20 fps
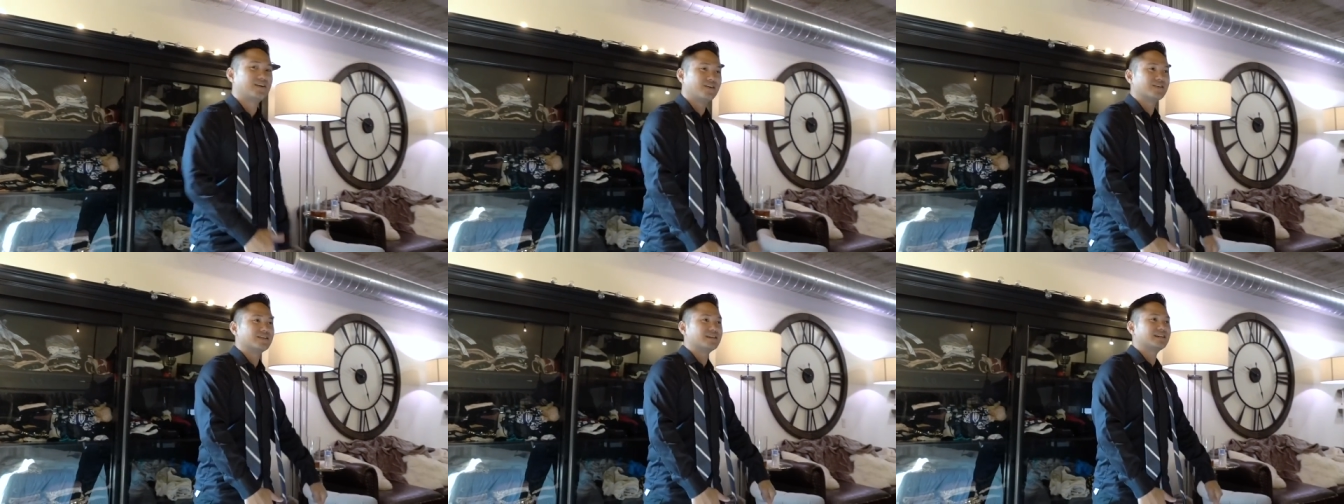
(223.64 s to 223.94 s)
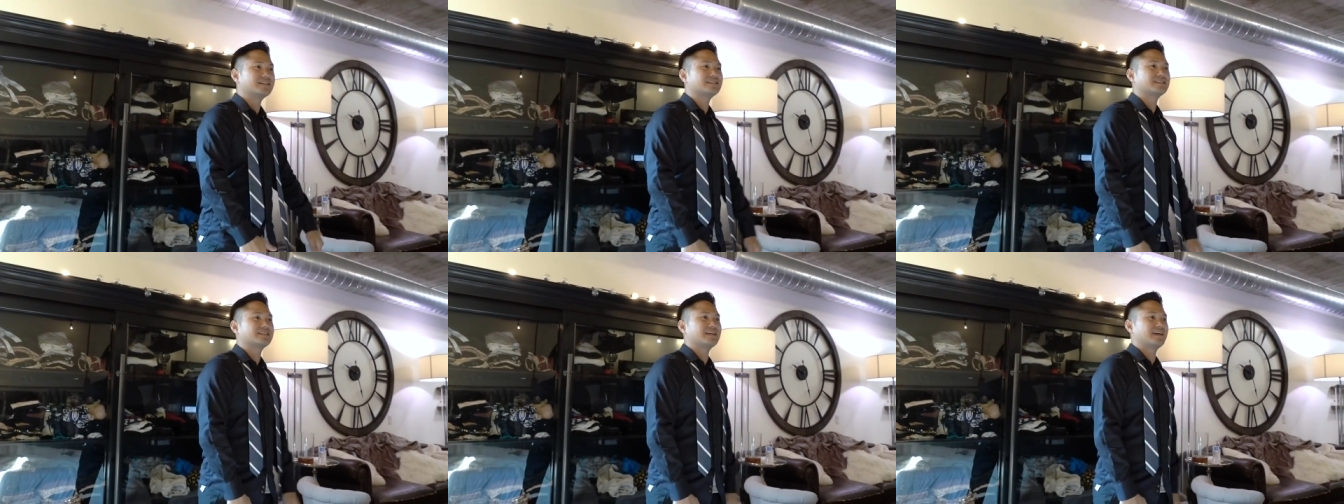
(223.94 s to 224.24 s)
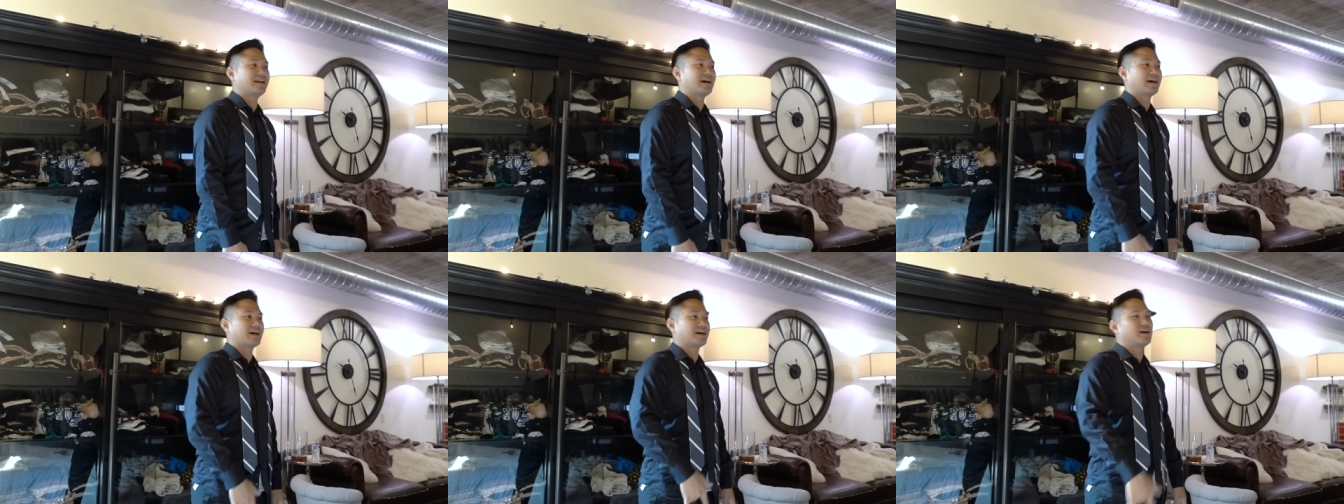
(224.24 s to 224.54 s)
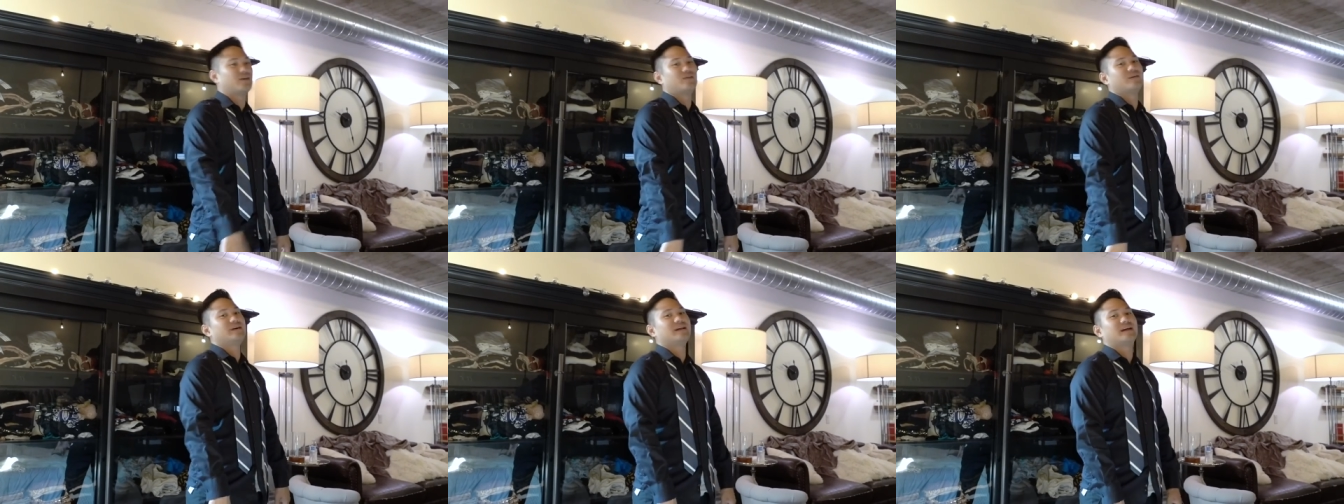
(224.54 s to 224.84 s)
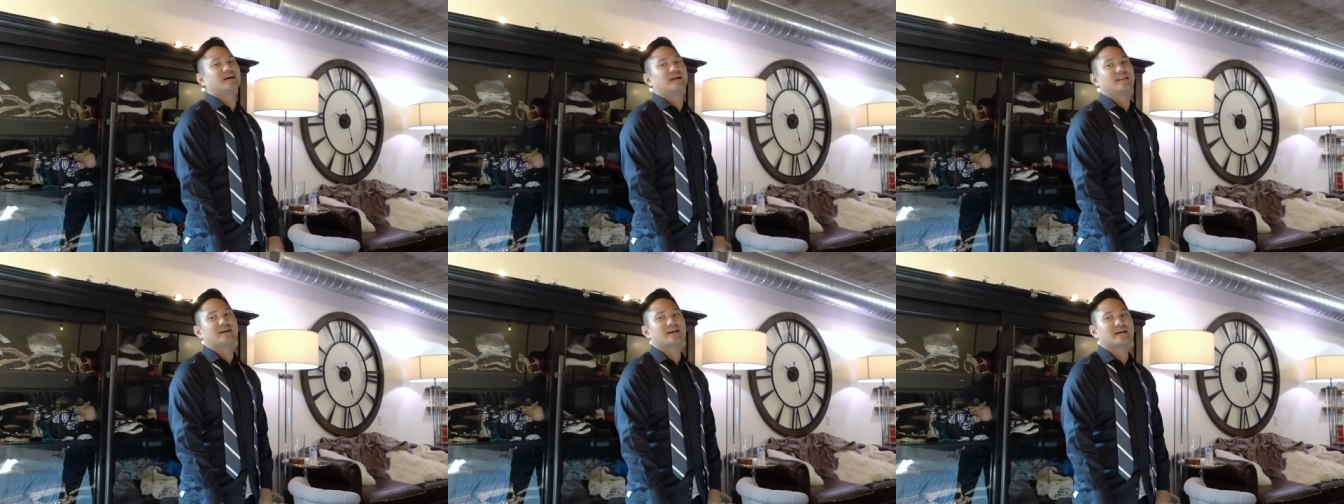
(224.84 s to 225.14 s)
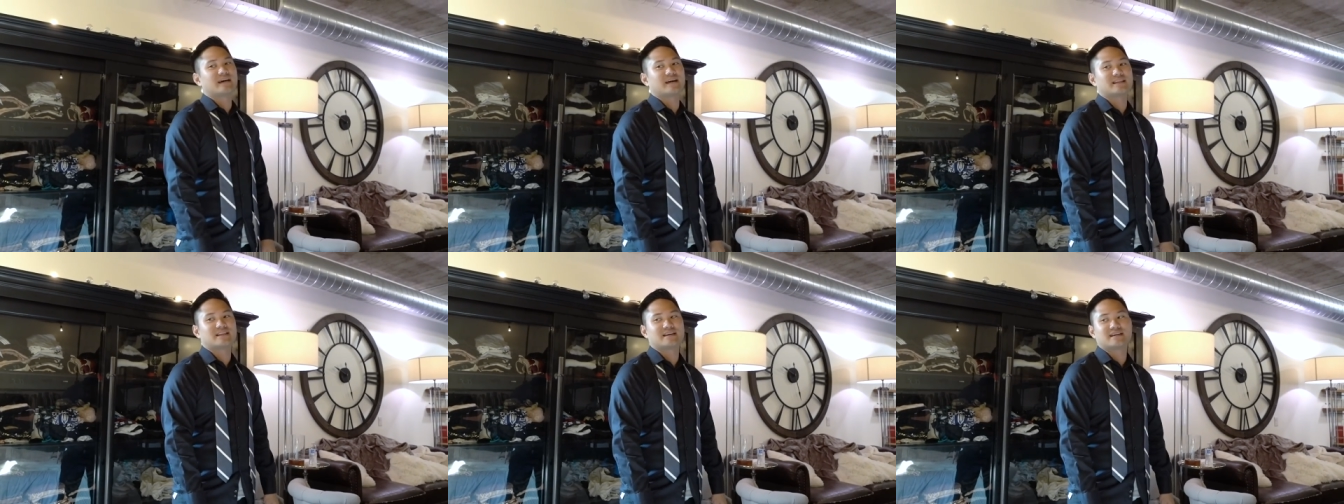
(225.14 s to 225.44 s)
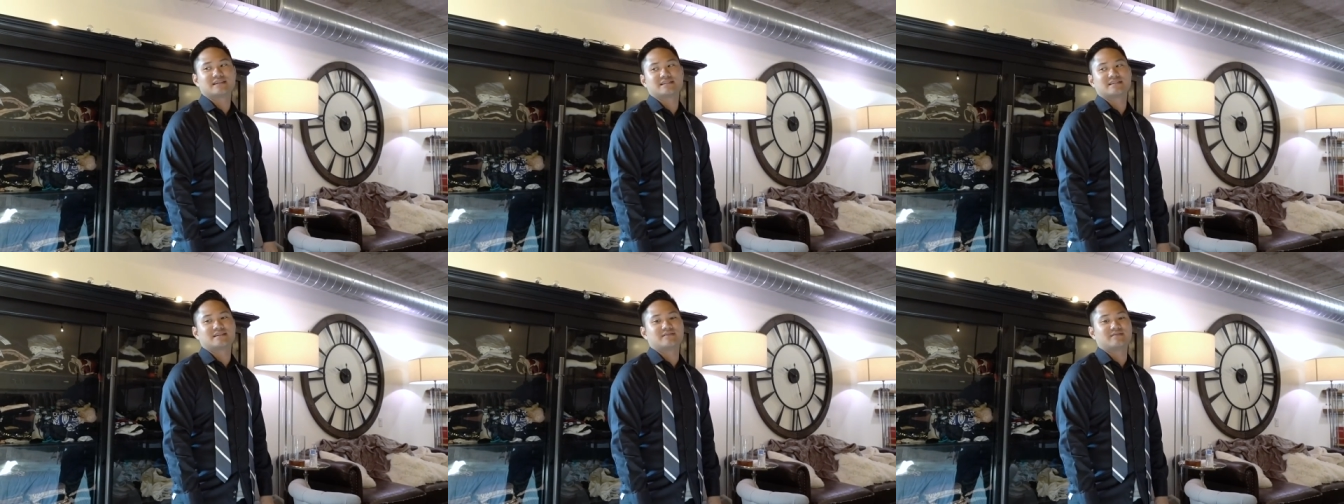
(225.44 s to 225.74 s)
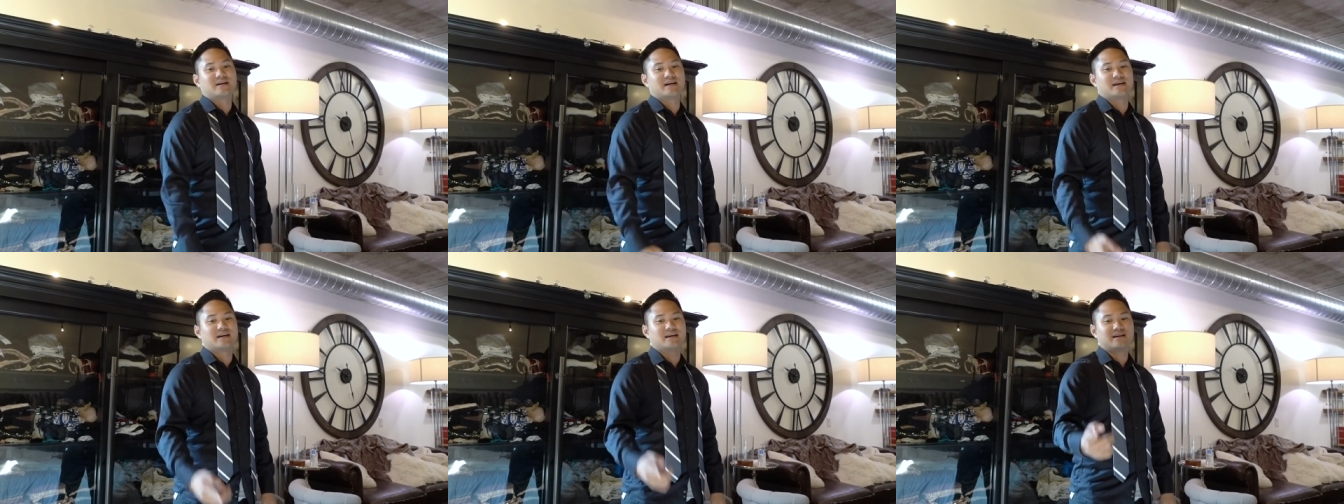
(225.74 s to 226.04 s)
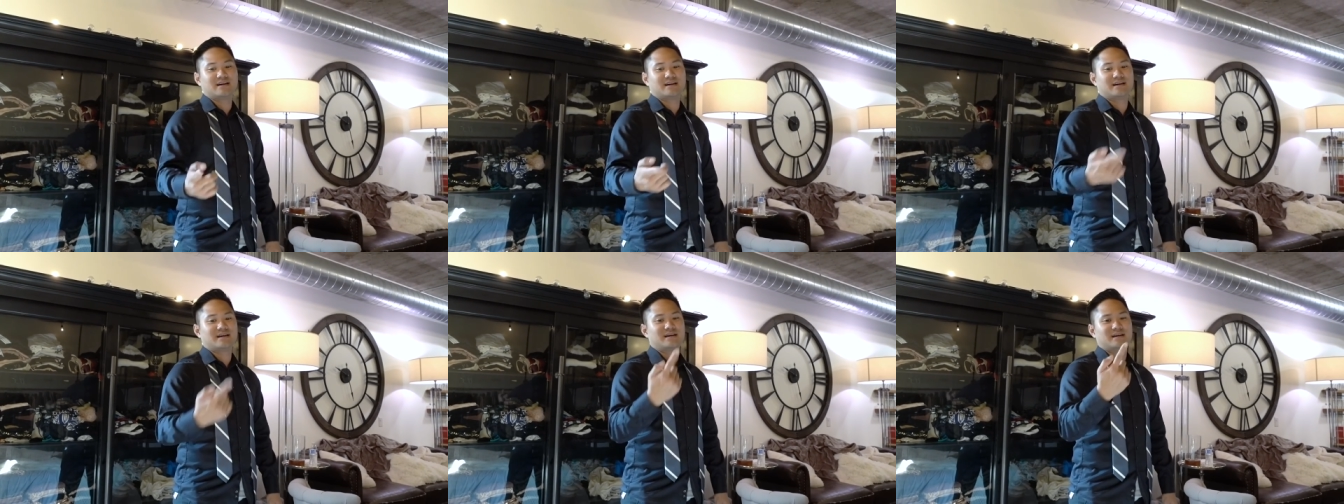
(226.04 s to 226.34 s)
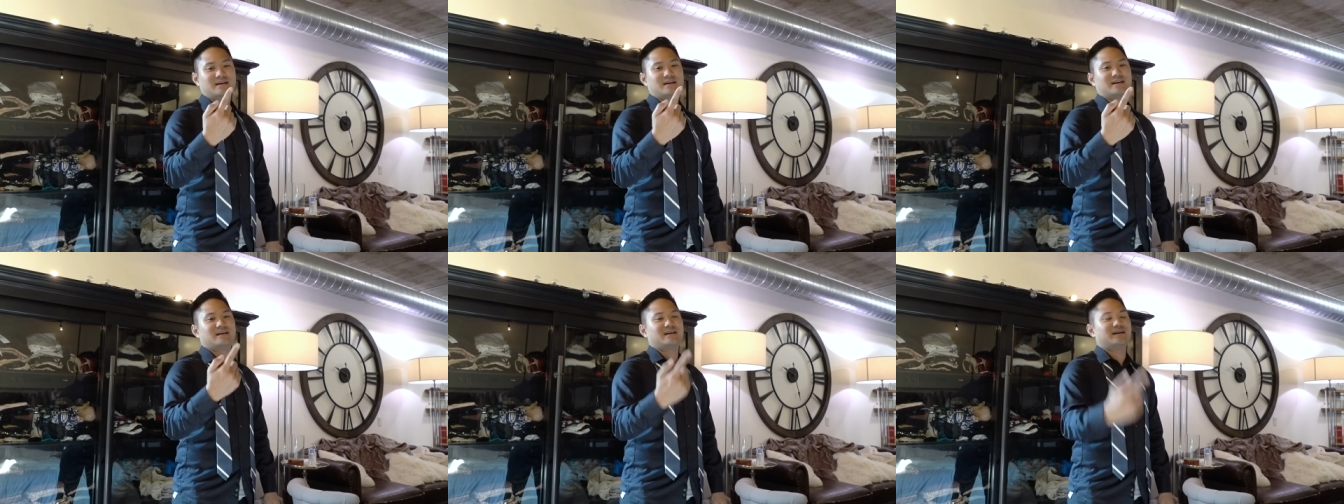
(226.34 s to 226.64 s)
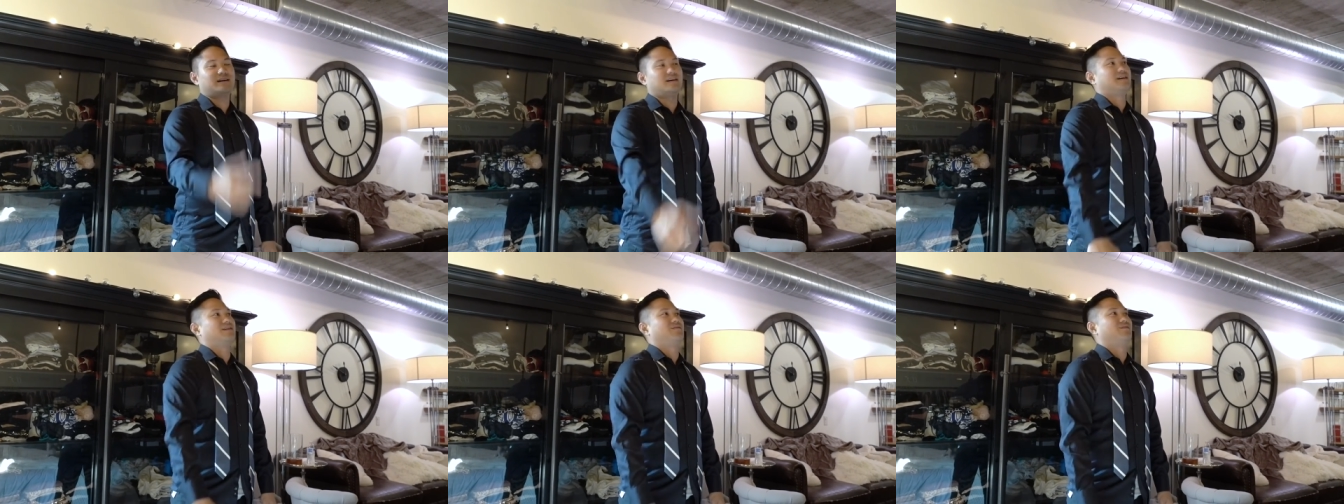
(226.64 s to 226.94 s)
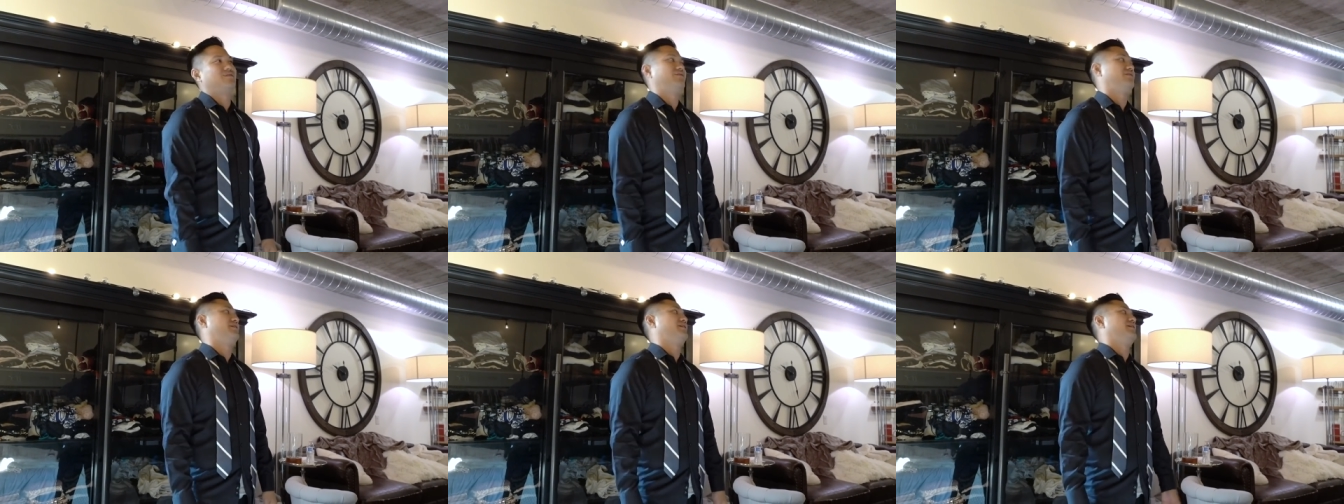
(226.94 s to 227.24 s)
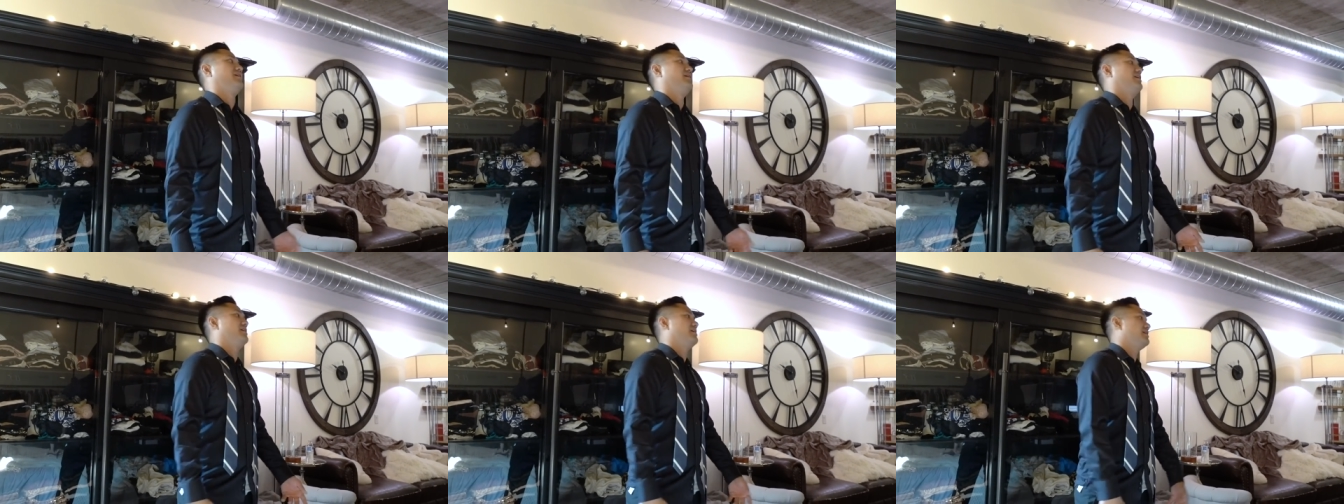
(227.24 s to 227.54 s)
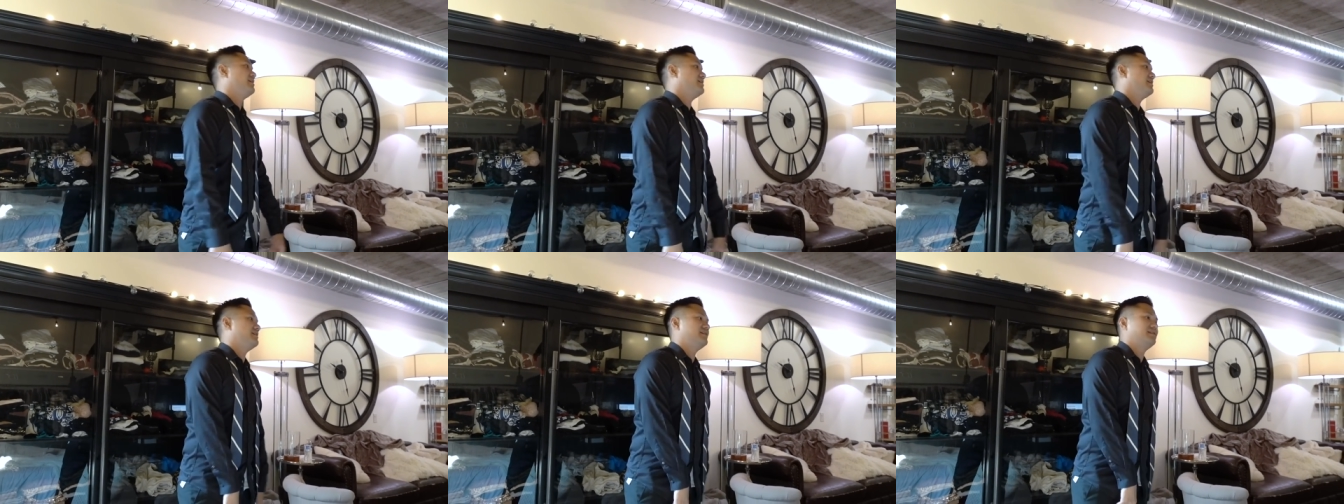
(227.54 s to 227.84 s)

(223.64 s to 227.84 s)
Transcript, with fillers: know this, and I go in and I look at things and I'm like, oh man.